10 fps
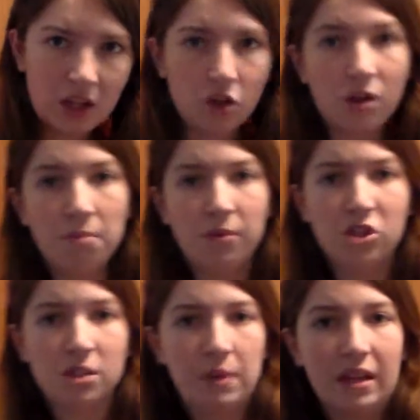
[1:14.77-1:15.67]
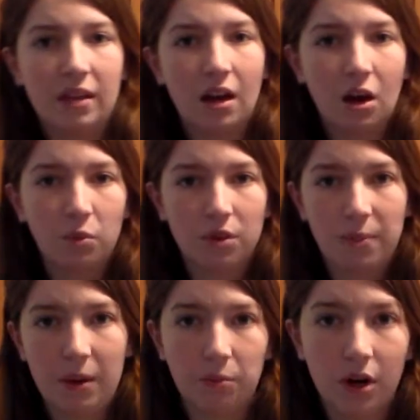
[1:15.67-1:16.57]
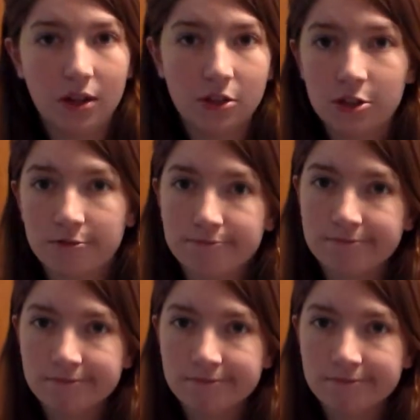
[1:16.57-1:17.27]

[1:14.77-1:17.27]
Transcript: And you can just paint that on with a paintbrush.